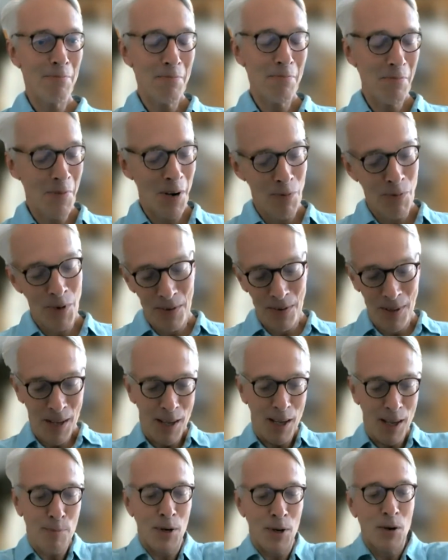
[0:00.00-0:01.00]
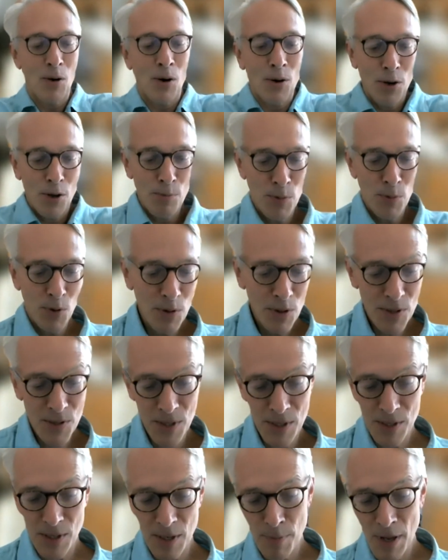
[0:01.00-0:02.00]
when we're thinking about autoimmune
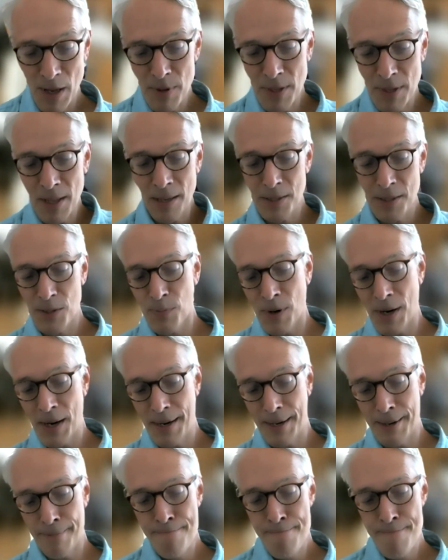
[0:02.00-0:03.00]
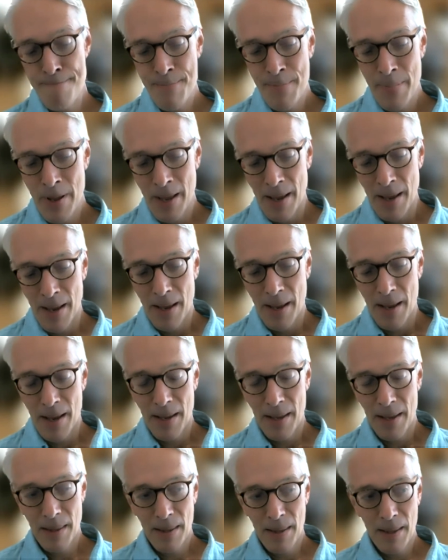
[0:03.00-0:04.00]
disease, and maybe that's where
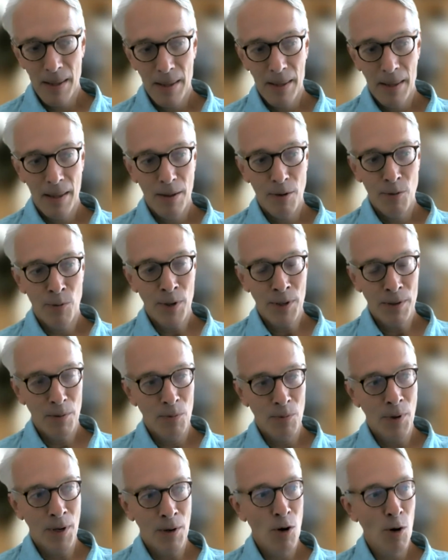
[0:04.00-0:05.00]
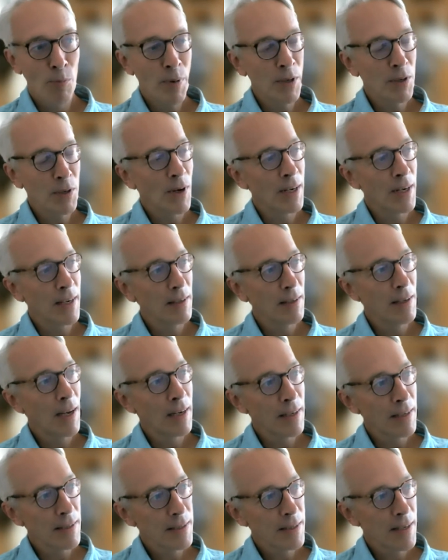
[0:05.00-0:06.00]
we're hoping to
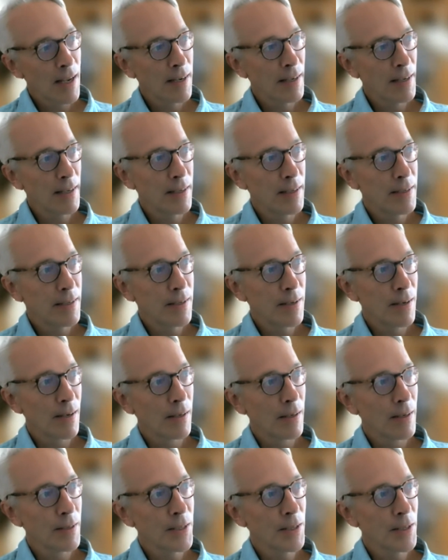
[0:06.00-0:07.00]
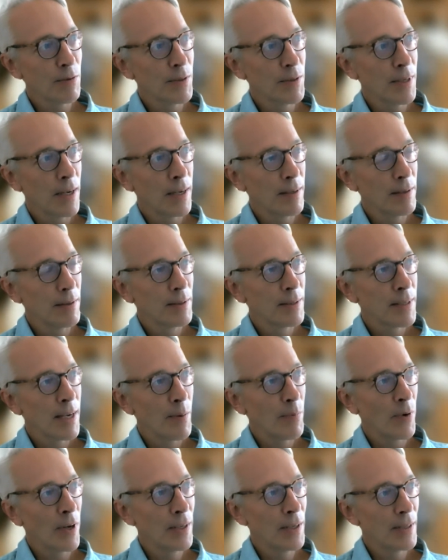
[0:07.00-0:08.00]
understand the etiology of
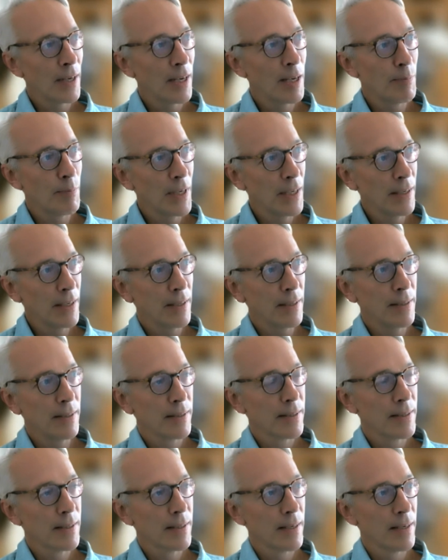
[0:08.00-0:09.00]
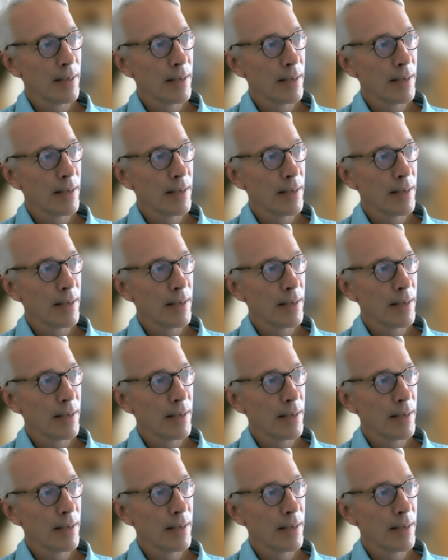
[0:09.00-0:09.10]
type 1 diabetes,